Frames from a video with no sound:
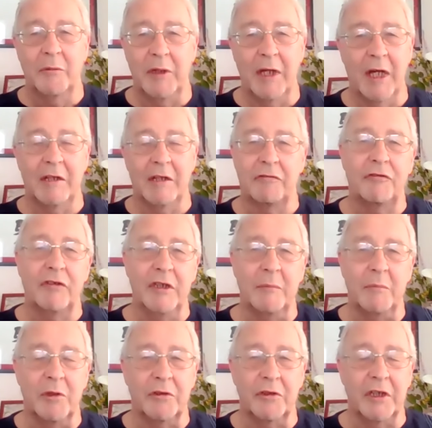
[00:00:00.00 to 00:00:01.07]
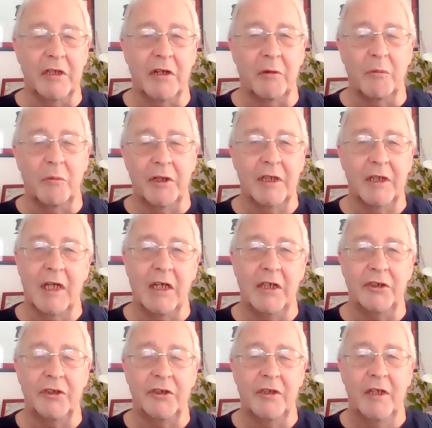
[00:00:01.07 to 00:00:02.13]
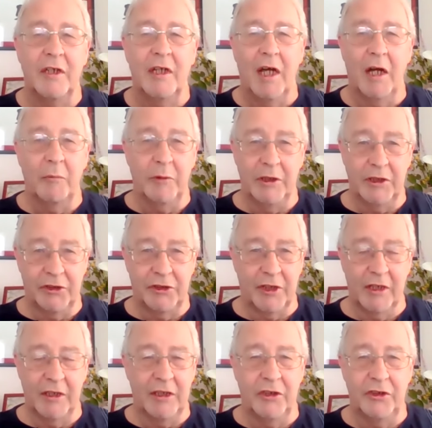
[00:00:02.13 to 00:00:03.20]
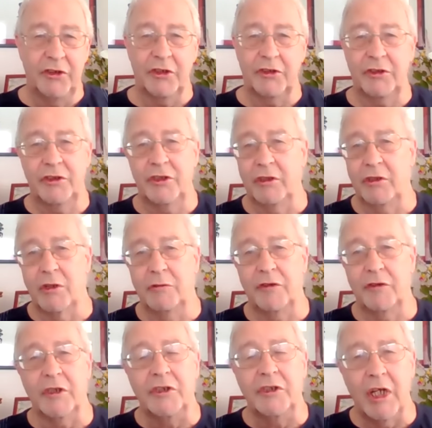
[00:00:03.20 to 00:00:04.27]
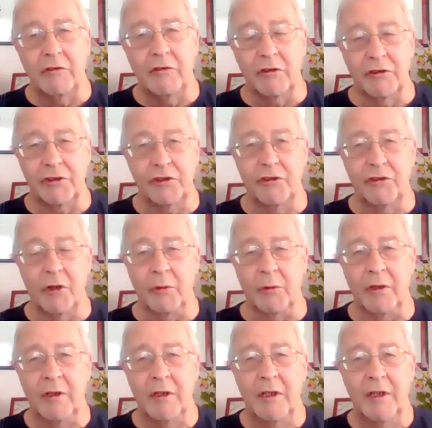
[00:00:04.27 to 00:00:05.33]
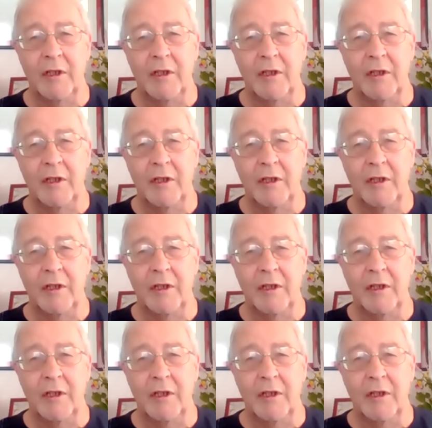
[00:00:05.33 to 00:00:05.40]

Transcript: We had a free morning on one occasion, and we decided just to go for a general stroll.